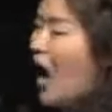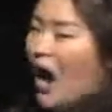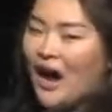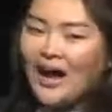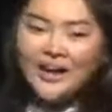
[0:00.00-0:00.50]

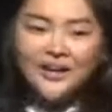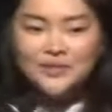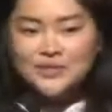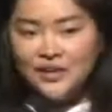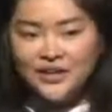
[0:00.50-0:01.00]
I
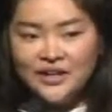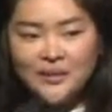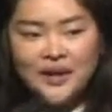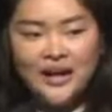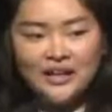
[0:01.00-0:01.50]
am talking
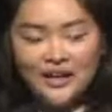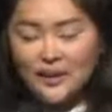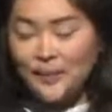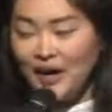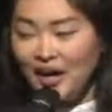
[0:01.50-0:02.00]
about
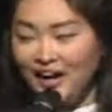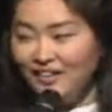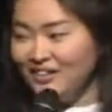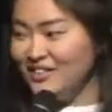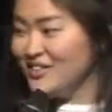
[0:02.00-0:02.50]
like
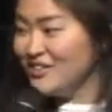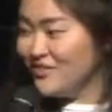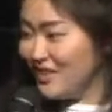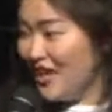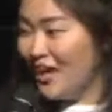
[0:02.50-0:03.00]
Pirates of
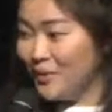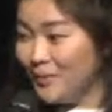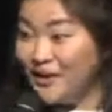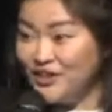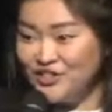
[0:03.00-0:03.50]
the
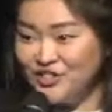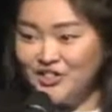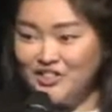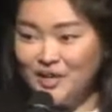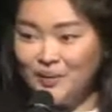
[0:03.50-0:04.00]
Caribbean
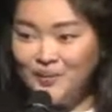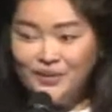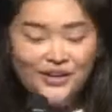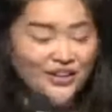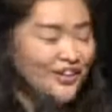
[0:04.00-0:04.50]
Johnny Depp,
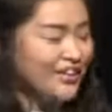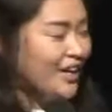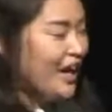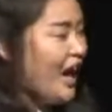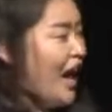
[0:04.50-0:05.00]

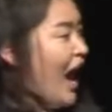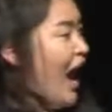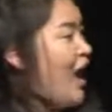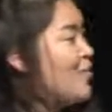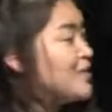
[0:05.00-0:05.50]

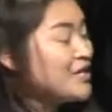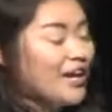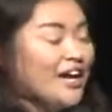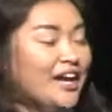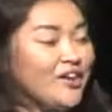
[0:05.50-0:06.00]
So
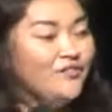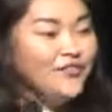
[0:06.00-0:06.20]
if